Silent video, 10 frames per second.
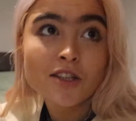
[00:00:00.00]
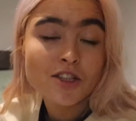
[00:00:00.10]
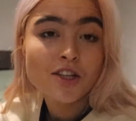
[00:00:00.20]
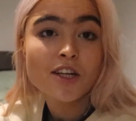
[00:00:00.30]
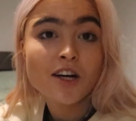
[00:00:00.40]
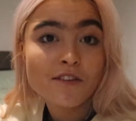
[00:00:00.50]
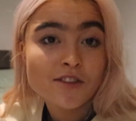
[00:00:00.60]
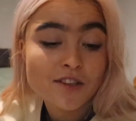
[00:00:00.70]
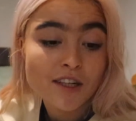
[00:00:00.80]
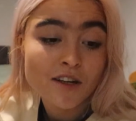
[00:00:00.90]
just looking
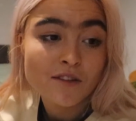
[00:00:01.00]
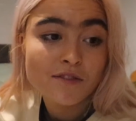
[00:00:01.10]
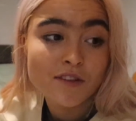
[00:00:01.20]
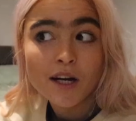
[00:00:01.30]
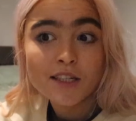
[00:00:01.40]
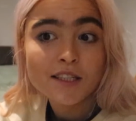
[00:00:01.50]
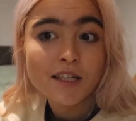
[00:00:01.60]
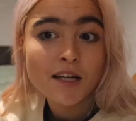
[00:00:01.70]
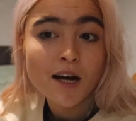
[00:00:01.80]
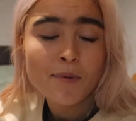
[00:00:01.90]
after yourself. I
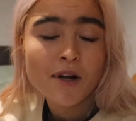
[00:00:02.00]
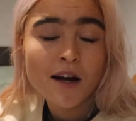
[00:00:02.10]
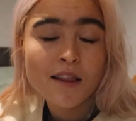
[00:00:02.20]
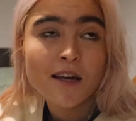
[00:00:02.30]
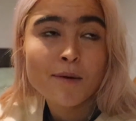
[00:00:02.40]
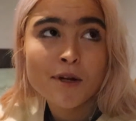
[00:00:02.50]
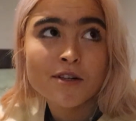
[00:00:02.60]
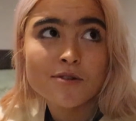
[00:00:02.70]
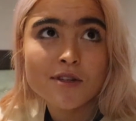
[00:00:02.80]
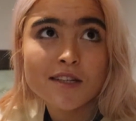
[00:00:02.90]
think I'm gonna
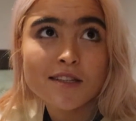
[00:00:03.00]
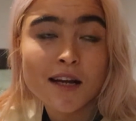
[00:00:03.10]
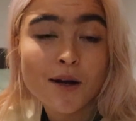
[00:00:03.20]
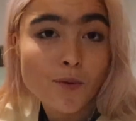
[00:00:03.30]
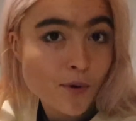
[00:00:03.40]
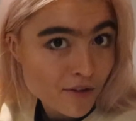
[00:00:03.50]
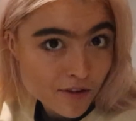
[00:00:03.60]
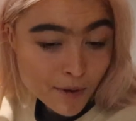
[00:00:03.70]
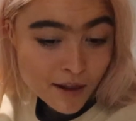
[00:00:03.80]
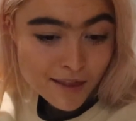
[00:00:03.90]
do this like
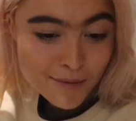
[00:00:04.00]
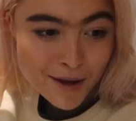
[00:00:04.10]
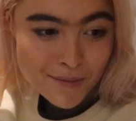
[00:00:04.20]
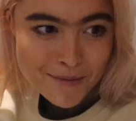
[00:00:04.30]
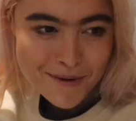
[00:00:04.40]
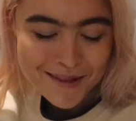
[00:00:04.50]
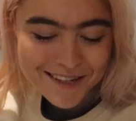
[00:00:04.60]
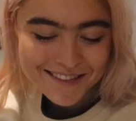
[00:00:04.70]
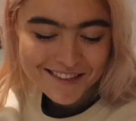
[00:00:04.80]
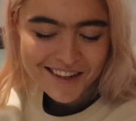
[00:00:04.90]
once a month, maybe
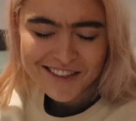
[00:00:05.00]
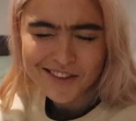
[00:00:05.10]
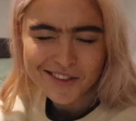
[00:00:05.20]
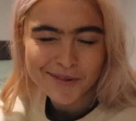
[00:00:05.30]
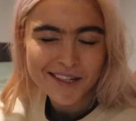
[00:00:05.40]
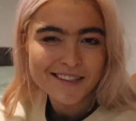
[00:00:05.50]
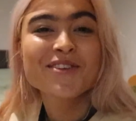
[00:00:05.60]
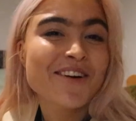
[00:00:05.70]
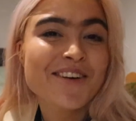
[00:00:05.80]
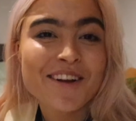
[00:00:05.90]
that's not too much.
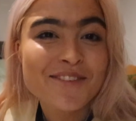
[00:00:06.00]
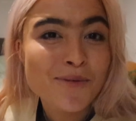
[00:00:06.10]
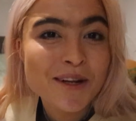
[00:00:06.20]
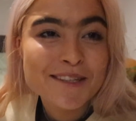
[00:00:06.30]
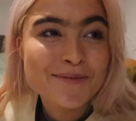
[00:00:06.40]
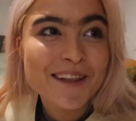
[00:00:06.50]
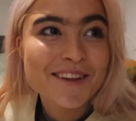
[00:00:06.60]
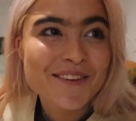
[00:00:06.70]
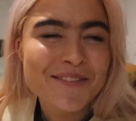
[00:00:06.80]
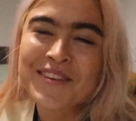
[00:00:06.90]
Get ready for once a
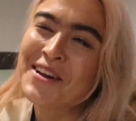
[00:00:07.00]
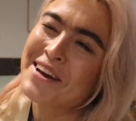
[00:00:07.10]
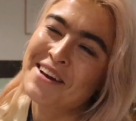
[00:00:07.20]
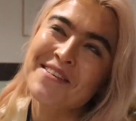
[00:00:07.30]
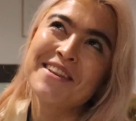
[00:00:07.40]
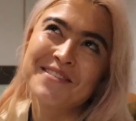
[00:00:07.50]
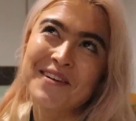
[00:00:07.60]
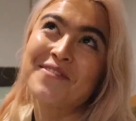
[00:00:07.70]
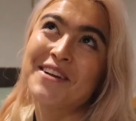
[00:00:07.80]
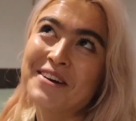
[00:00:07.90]
month. No, okay, once a
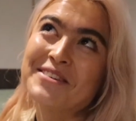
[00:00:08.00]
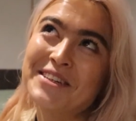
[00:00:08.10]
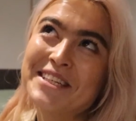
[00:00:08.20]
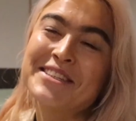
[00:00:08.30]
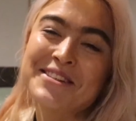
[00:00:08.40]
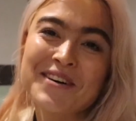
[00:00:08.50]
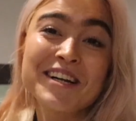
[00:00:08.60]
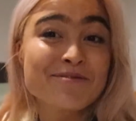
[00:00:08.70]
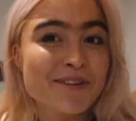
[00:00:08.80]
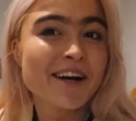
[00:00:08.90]
month videos on it is too
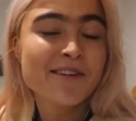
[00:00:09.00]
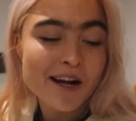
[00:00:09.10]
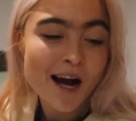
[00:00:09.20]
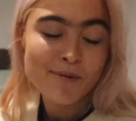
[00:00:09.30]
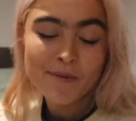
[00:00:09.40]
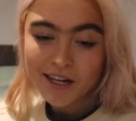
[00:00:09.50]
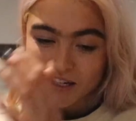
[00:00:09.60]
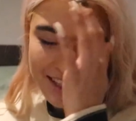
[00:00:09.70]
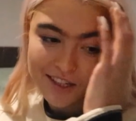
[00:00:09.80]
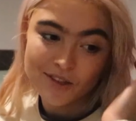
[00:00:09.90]
much, but I'm probably
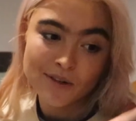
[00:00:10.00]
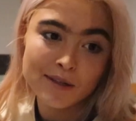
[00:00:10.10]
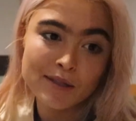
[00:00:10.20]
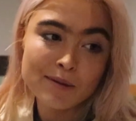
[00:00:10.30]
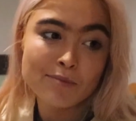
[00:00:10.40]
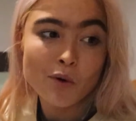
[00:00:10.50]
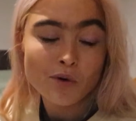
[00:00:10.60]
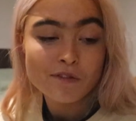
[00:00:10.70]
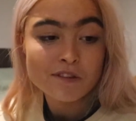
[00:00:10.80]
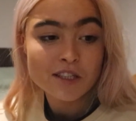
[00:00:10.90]
gonna start to do it more
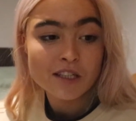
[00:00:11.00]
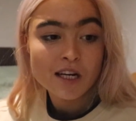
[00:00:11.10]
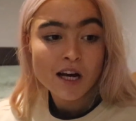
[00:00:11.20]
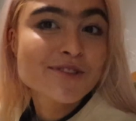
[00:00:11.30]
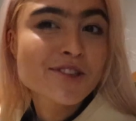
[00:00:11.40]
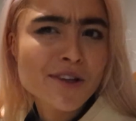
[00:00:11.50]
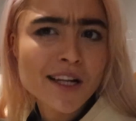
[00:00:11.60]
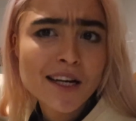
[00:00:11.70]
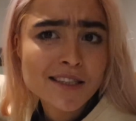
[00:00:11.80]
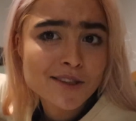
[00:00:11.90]
often. Sorry, the
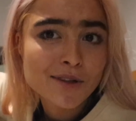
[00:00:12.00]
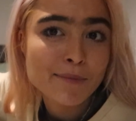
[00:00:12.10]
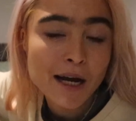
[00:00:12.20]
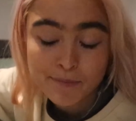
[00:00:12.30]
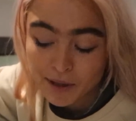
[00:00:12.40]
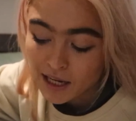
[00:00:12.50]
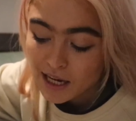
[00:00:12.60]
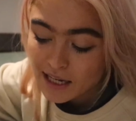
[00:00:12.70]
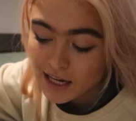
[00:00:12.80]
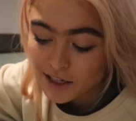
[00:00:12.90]
lighting's really bad, but
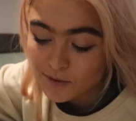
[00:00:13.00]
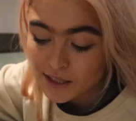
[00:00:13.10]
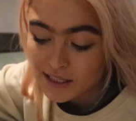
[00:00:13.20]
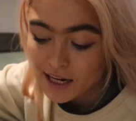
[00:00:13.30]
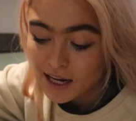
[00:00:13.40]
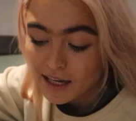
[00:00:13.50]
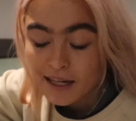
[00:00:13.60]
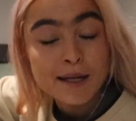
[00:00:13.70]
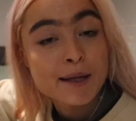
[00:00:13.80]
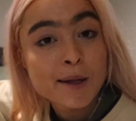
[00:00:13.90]
yeah, I just want to say, like,
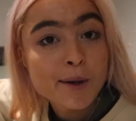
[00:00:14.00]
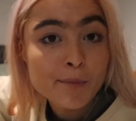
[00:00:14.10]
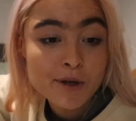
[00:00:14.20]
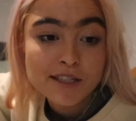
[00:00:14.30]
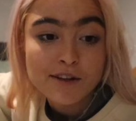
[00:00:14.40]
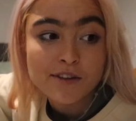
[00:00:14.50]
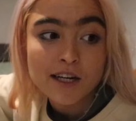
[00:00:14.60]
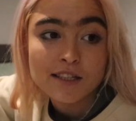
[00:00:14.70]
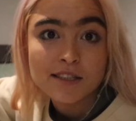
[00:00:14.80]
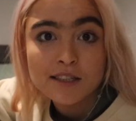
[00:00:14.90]
put yourself
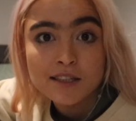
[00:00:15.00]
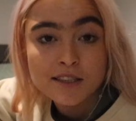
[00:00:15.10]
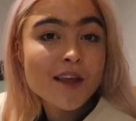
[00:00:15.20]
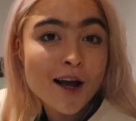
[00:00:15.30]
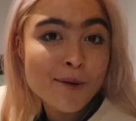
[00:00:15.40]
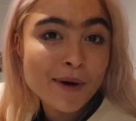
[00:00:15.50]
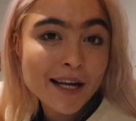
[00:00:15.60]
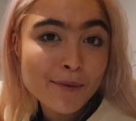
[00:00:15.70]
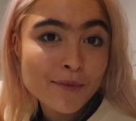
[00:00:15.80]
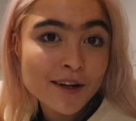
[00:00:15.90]
first. My
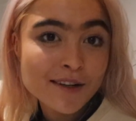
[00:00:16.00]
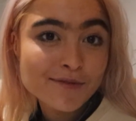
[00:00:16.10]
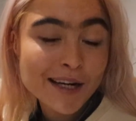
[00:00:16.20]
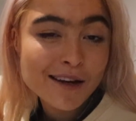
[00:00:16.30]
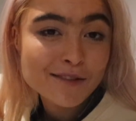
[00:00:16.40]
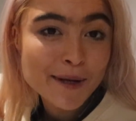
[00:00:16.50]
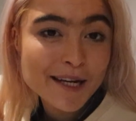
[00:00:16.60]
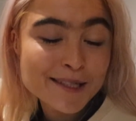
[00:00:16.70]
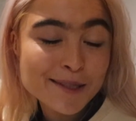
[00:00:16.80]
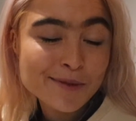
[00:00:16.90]
camera ran out of
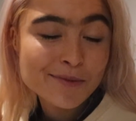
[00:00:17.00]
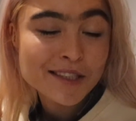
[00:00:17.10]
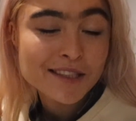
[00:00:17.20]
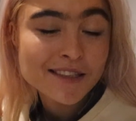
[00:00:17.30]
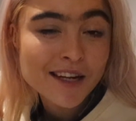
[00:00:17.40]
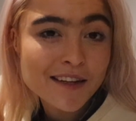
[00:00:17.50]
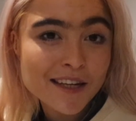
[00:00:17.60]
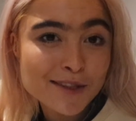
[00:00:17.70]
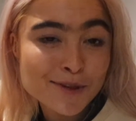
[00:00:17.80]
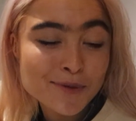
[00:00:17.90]
space, which is a sign that I
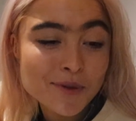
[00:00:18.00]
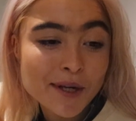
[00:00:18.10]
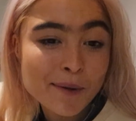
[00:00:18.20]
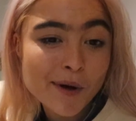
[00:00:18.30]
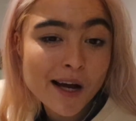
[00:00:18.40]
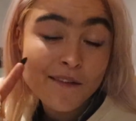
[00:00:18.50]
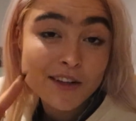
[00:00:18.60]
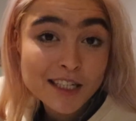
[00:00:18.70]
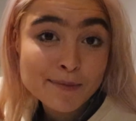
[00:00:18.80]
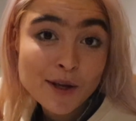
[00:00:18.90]
need to stop talking, but if
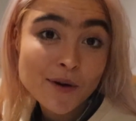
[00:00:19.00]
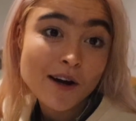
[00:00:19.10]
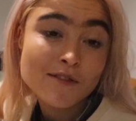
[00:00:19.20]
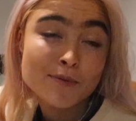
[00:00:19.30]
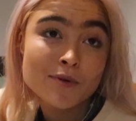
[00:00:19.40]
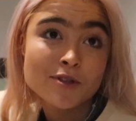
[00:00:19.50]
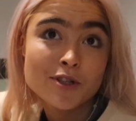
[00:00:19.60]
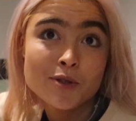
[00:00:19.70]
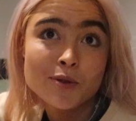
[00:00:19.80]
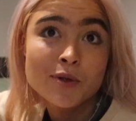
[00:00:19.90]
it does make you uncomfortable
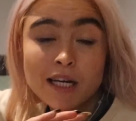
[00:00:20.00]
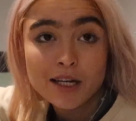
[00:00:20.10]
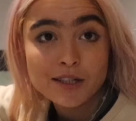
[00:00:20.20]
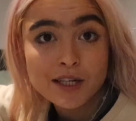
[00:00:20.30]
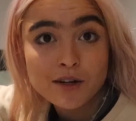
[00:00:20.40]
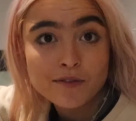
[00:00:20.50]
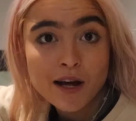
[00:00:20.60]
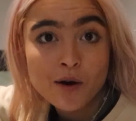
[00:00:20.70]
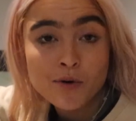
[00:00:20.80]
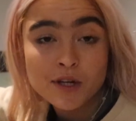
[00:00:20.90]
to take yourself
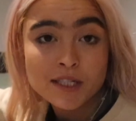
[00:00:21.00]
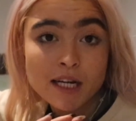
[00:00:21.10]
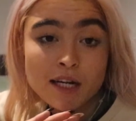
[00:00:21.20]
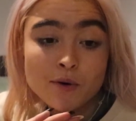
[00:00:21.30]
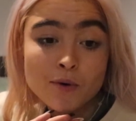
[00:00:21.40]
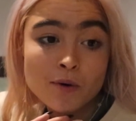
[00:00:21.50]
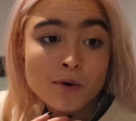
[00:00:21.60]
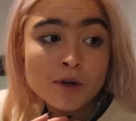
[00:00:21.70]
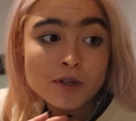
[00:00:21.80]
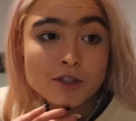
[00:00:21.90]
out on a date
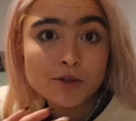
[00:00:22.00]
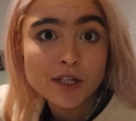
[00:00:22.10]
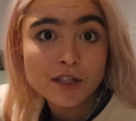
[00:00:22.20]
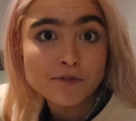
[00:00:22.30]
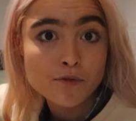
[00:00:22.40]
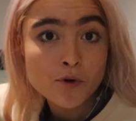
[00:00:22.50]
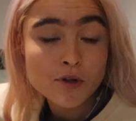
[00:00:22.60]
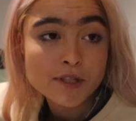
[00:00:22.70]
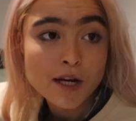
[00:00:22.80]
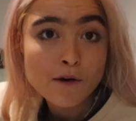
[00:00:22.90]
or do things for
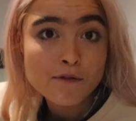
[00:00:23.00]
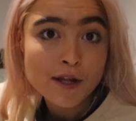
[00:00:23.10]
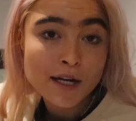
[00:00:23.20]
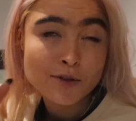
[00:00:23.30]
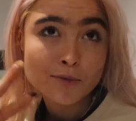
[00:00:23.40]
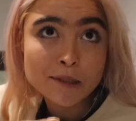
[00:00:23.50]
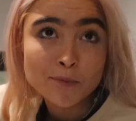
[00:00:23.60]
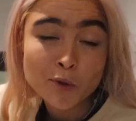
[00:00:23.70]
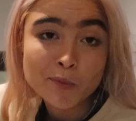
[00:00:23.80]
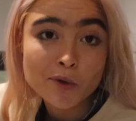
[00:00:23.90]
yourself, then it is almost
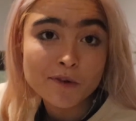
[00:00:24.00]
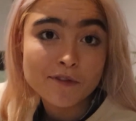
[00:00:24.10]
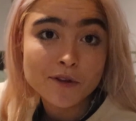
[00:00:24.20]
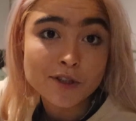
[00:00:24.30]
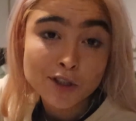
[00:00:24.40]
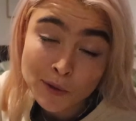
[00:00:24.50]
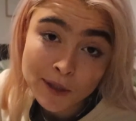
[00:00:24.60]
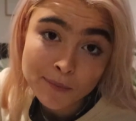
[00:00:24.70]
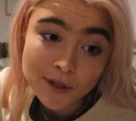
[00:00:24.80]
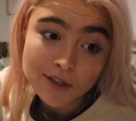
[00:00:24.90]
more important for you to do
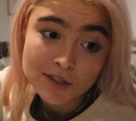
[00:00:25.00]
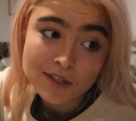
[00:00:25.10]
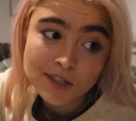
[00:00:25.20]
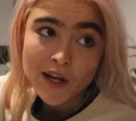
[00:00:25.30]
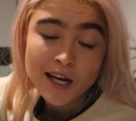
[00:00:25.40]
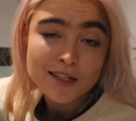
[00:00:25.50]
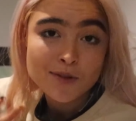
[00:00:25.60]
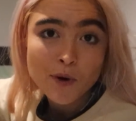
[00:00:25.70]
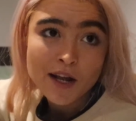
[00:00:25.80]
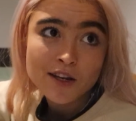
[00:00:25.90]
it, because that
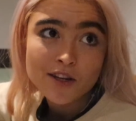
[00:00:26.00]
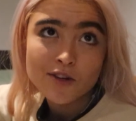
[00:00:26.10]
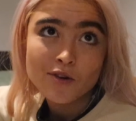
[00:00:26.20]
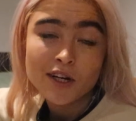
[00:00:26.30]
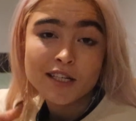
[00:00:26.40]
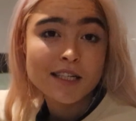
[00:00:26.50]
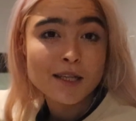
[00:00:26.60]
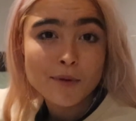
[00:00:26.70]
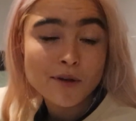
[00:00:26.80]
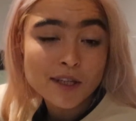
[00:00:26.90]
is when you're going to see
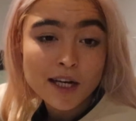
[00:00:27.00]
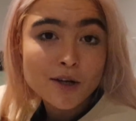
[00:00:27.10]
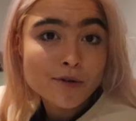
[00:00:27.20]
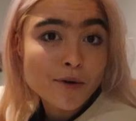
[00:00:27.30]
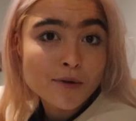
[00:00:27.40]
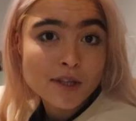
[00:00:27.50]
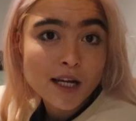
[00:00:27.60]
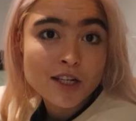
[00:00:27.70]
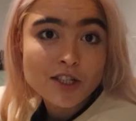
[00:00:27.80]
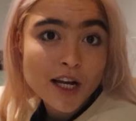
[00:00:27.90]
the most like growth
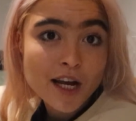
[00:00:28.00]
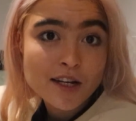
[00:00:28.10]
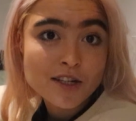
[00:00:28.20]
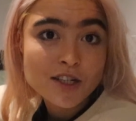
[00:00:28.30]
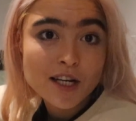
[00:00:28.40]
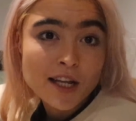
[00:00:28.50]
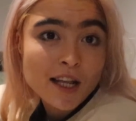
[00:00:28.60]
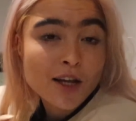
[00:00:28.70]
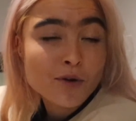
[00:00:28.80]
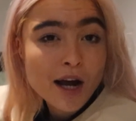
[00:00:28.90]
and change in
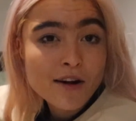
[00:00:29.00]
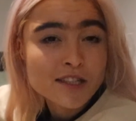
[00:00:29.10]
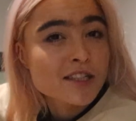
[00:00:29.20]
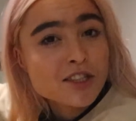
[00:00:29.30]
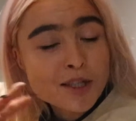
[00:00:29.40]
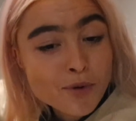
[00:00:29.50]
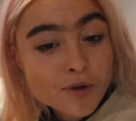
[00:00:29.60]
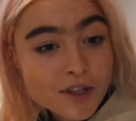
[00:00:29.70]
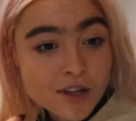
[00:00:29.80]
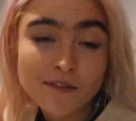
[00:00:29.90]
like your character. It's just
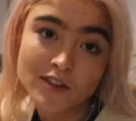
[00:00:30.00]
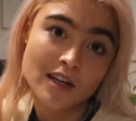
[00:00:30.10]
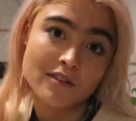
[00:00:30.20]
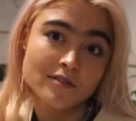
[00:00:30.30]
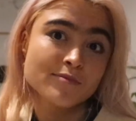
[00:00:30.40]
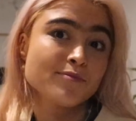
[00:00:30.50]
important to look after yourself.